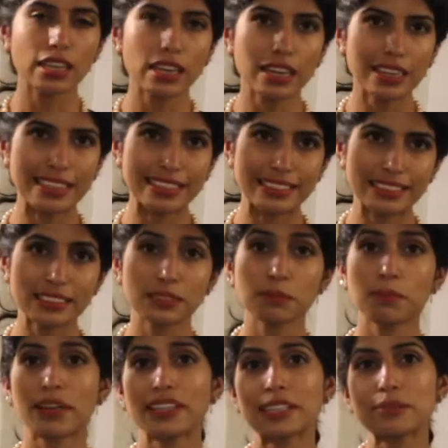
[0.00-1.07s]
Hi,
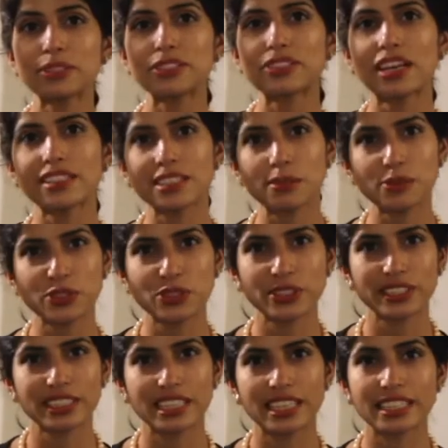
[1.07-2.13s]
my name is Sadia
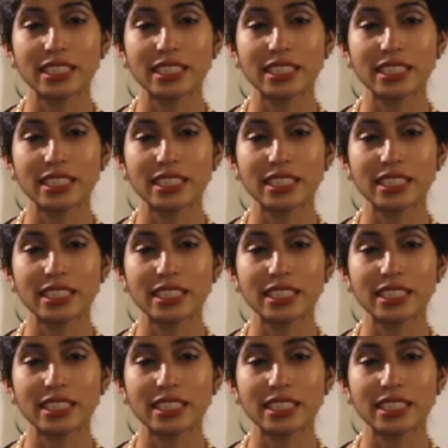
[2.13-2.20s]
Bashir